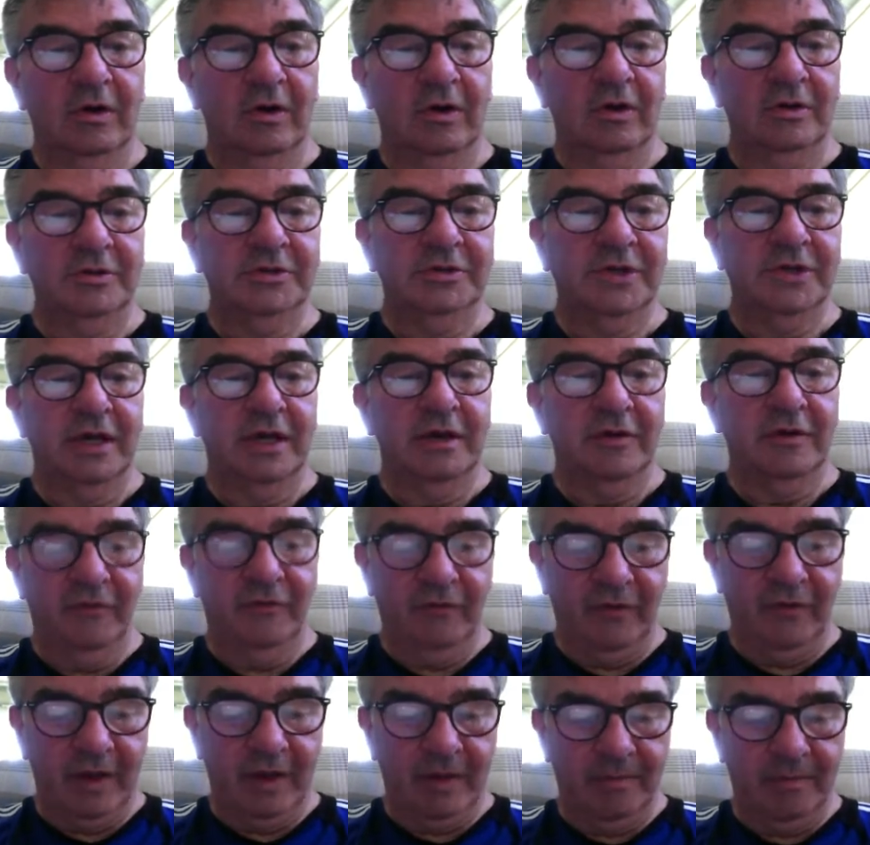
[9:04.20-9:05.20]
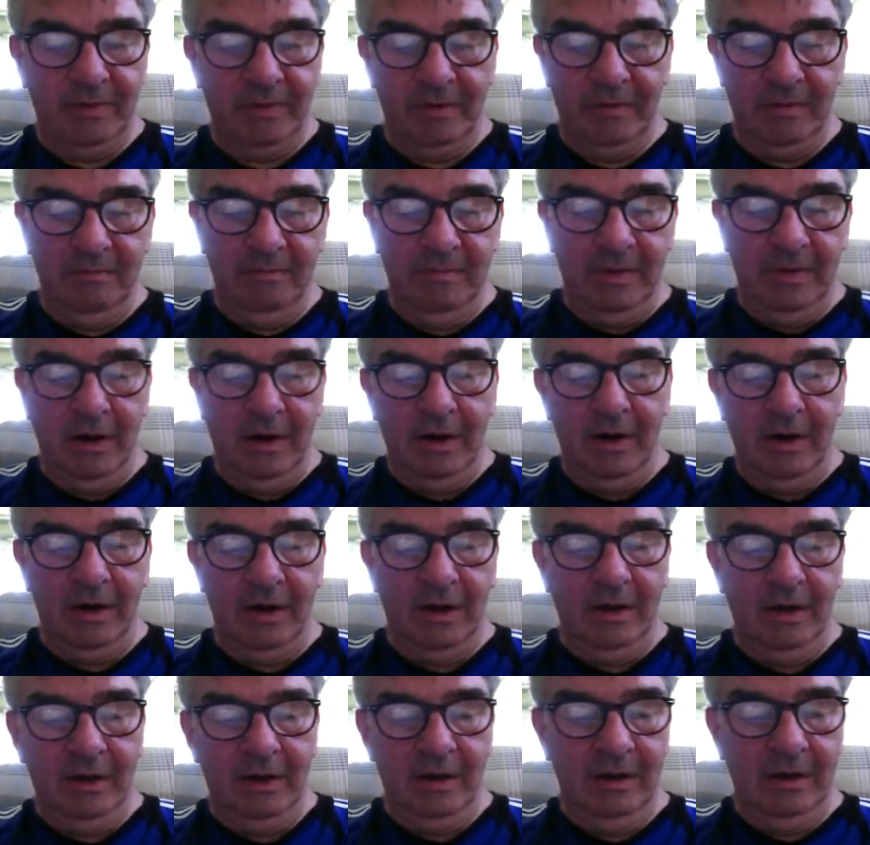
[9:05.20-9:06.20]
Jan, Feb, Mar,
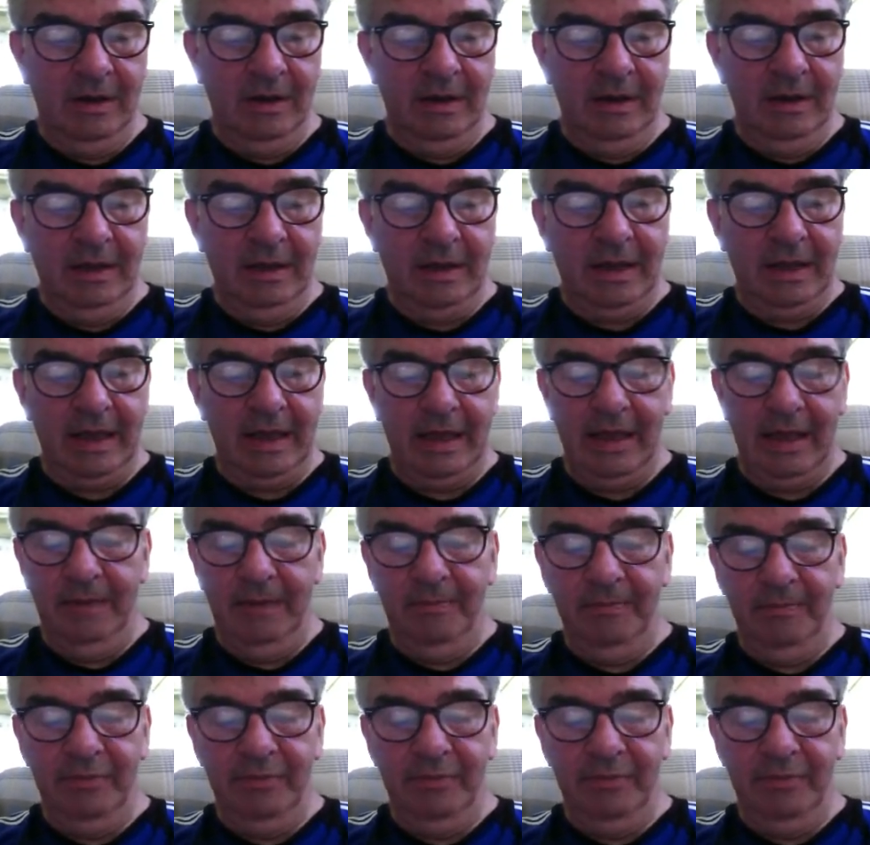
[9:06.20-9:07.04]
April,